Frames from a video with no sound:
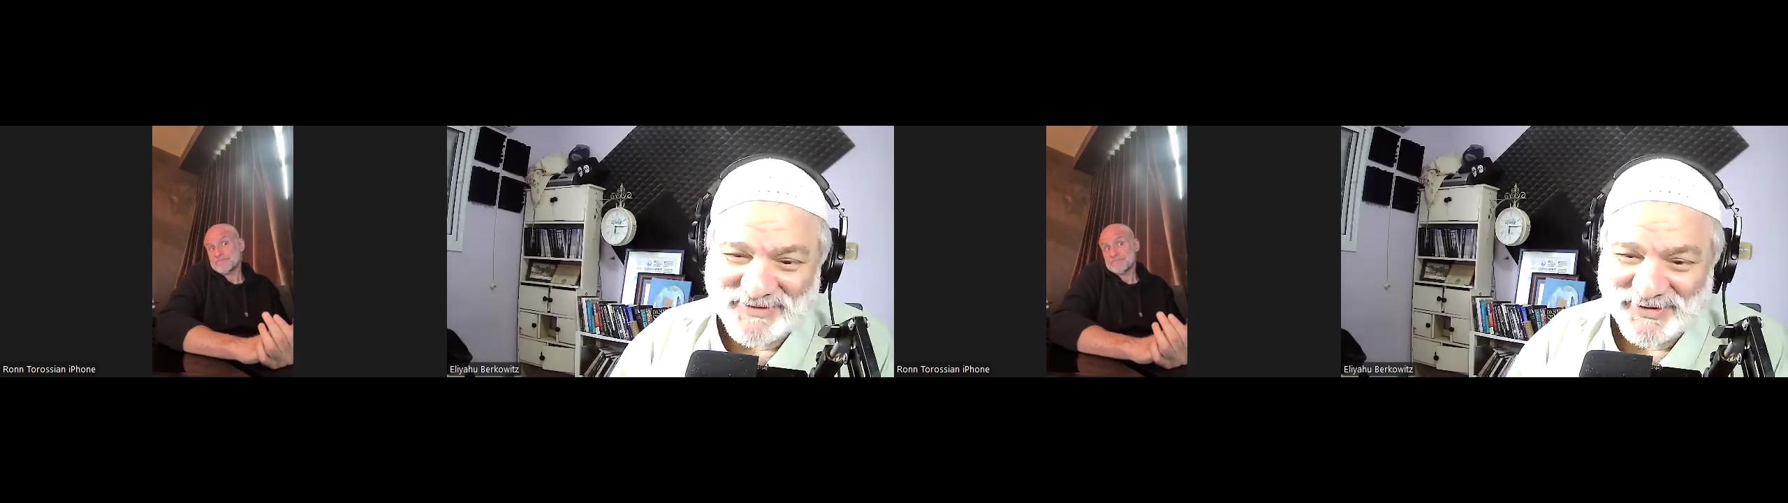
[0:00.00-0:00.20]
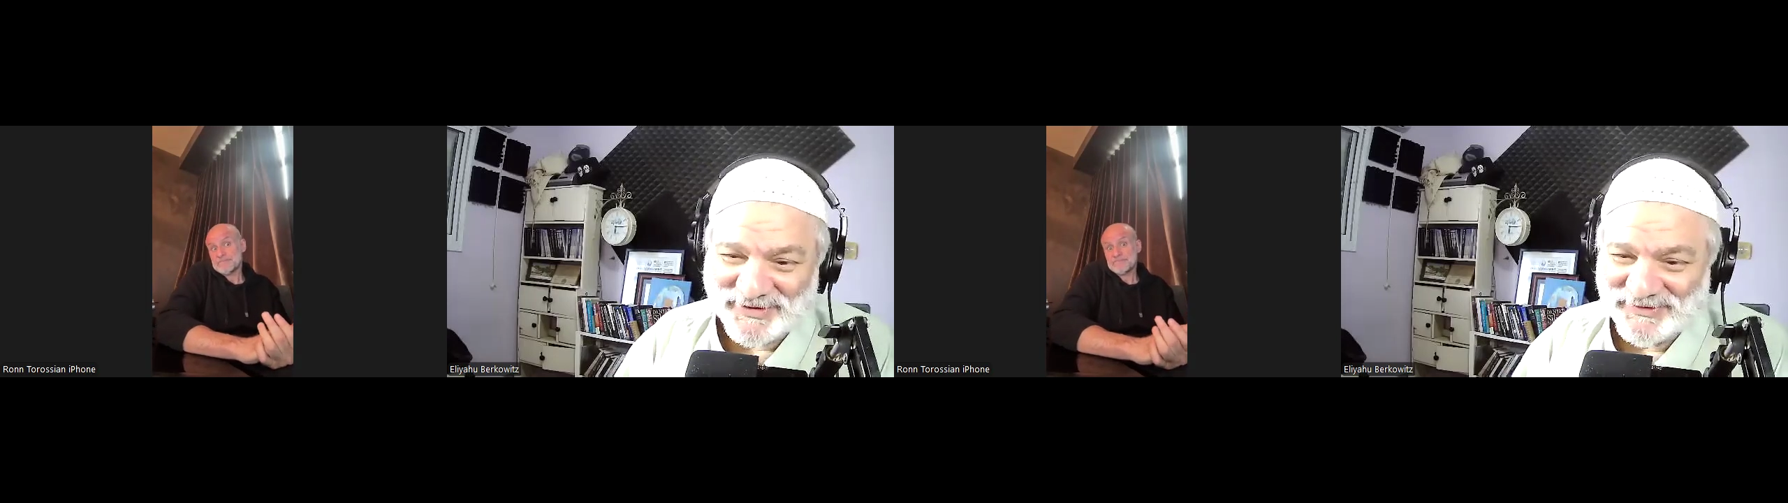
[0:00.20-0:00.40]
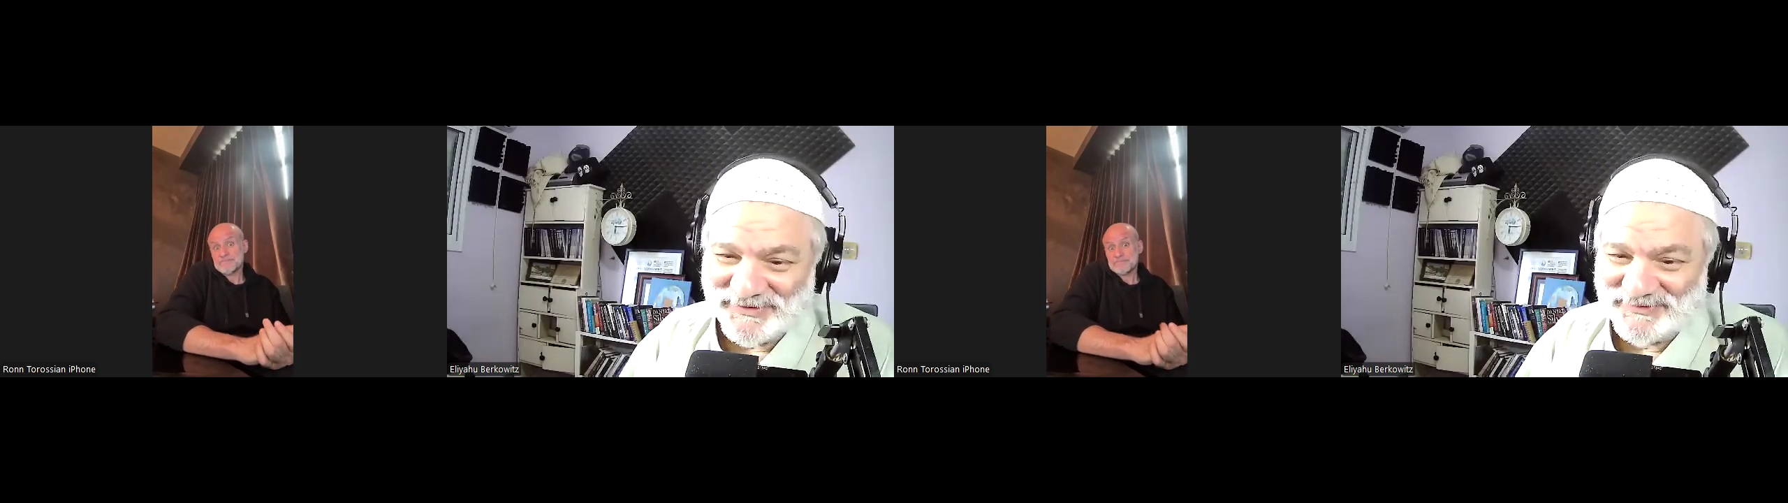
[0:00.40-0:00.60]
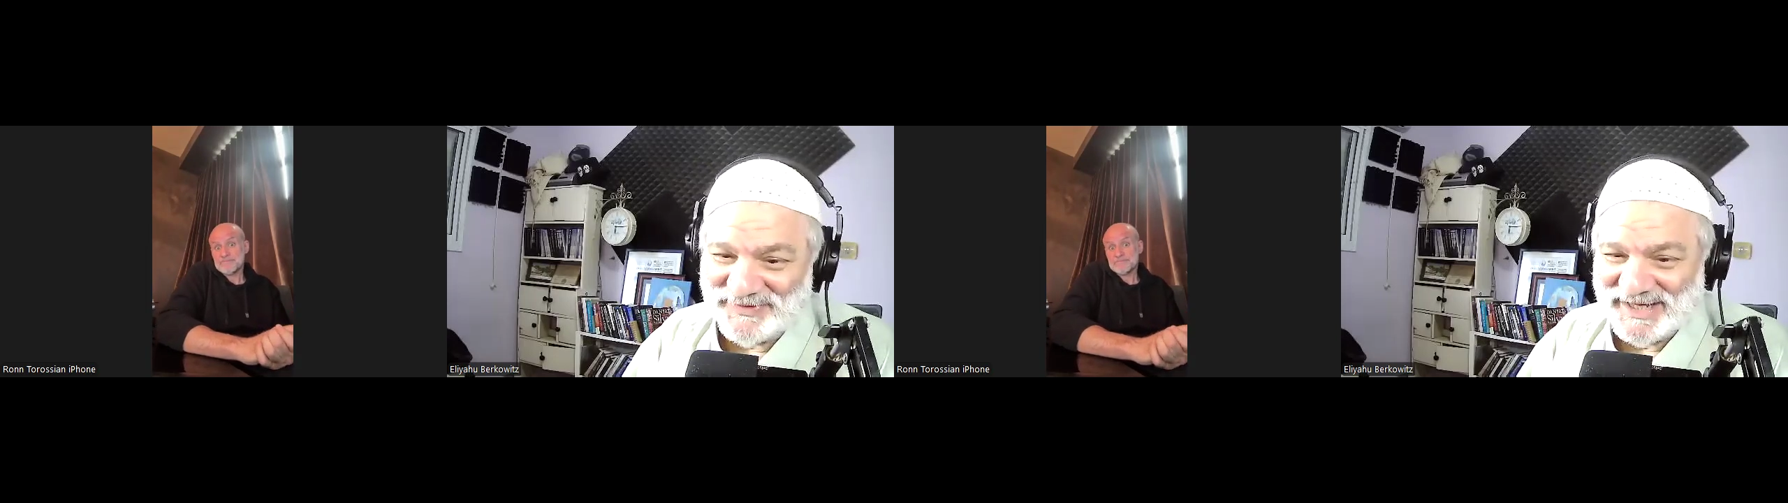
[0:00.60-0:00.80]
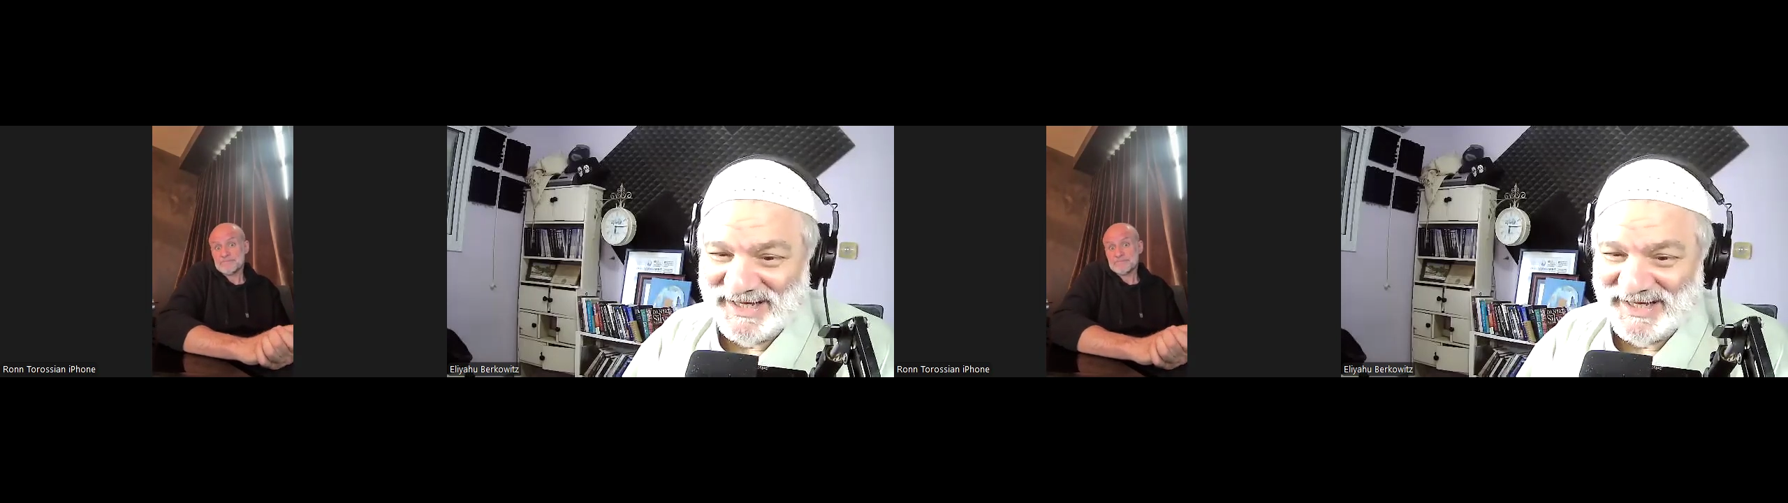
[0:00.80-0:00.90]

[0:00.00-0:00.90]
they were